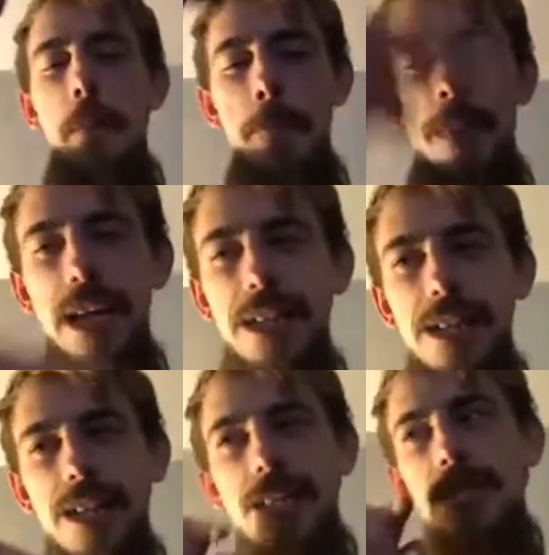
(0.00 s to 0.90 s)
like
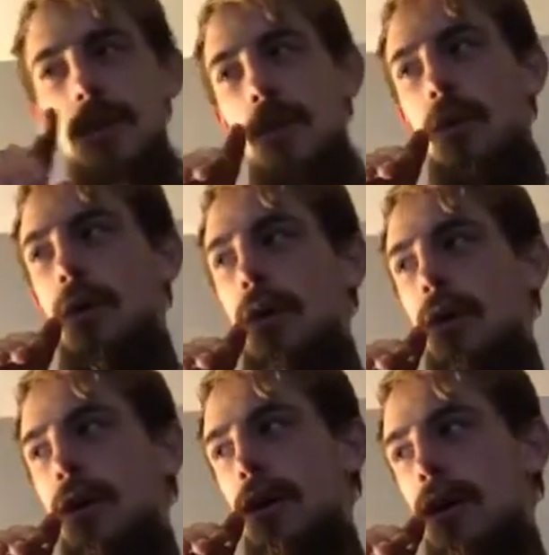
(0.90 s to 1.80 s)
this,
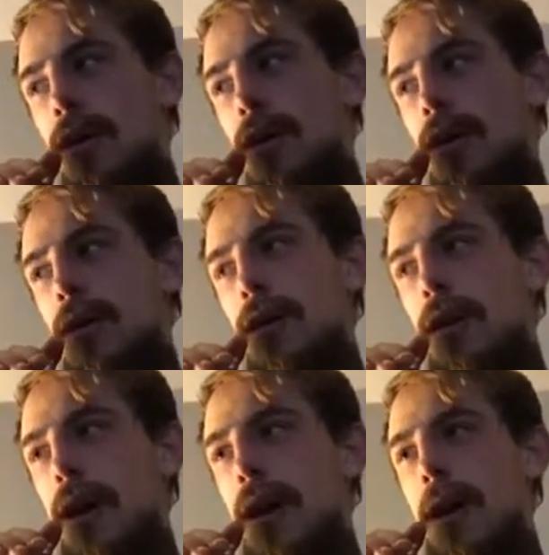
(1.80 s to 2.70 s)
or
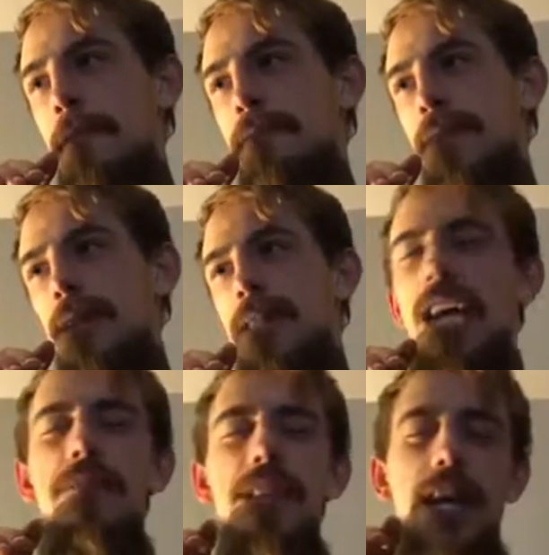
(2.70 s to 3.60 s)

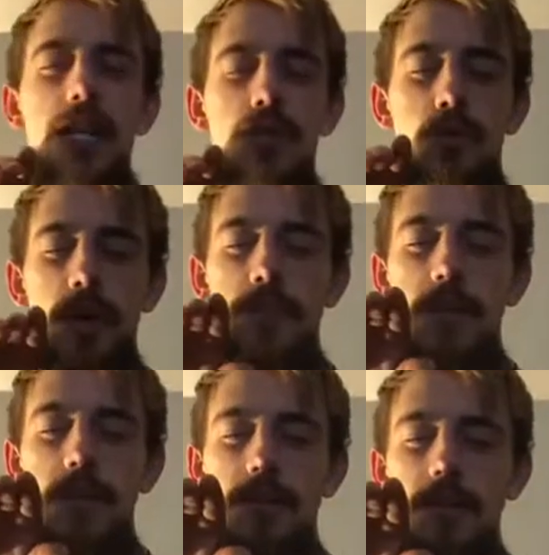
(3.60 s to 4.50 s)
think of it like a
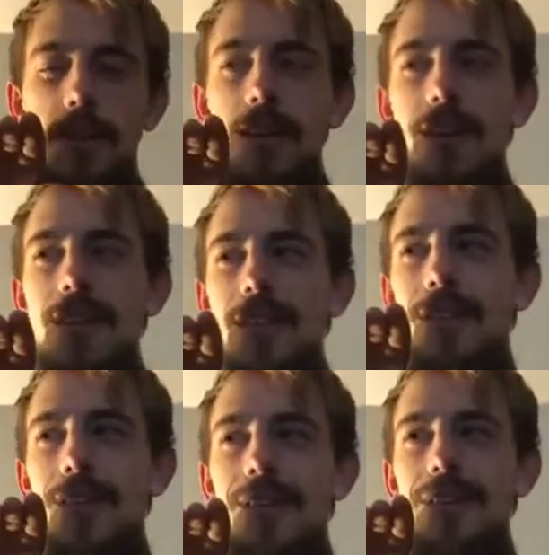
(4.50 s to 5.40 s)
treadmill
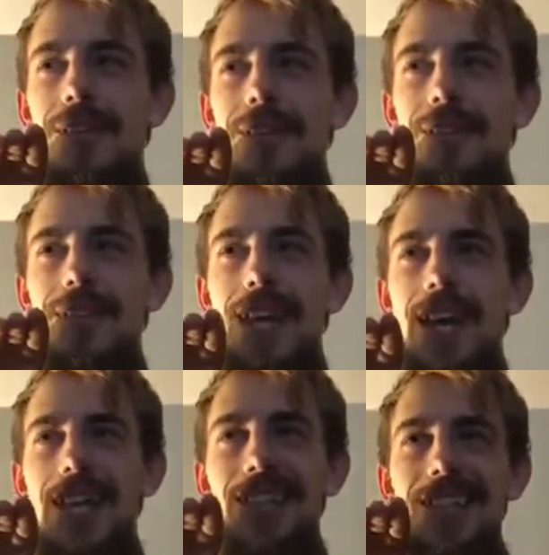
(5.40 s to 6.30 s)

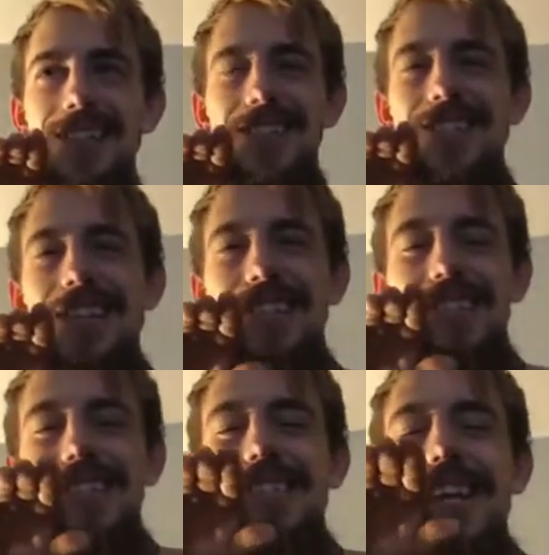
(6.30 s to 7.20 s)
that just
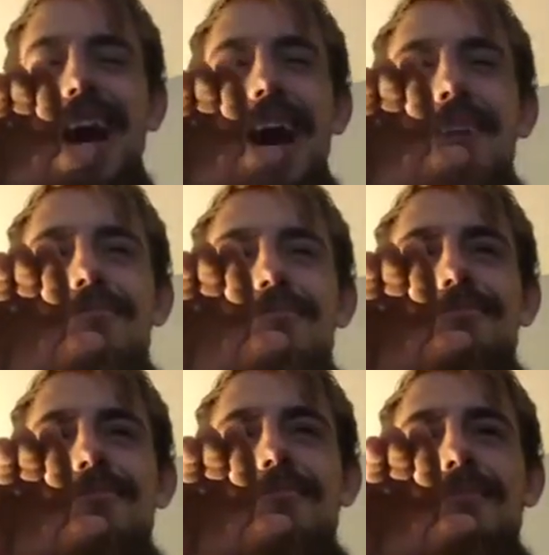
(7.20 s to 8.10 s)
doesn't stop.
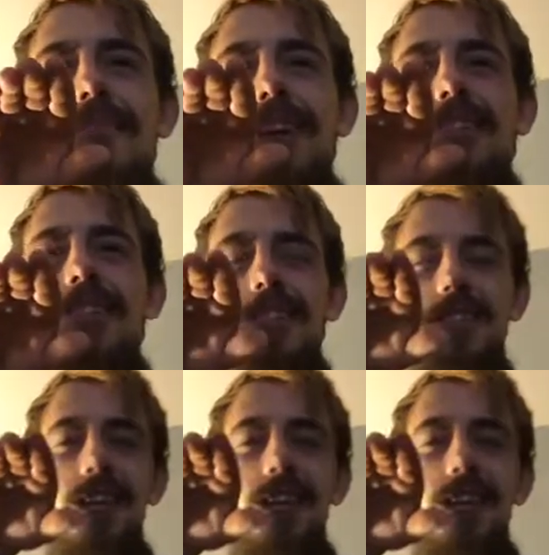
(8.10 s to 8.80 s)
It's just